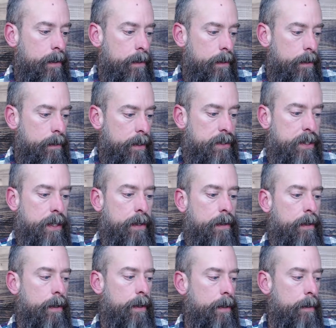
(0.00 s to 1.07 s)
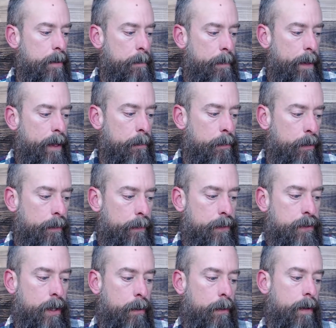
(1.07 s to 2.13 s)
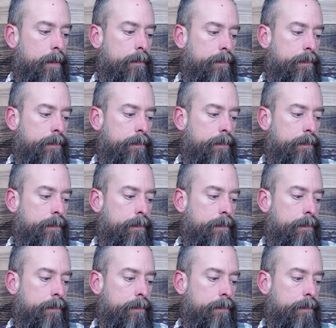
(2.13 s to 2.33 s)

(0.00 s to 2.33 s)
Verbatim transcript: Let's hear the parable of the sower.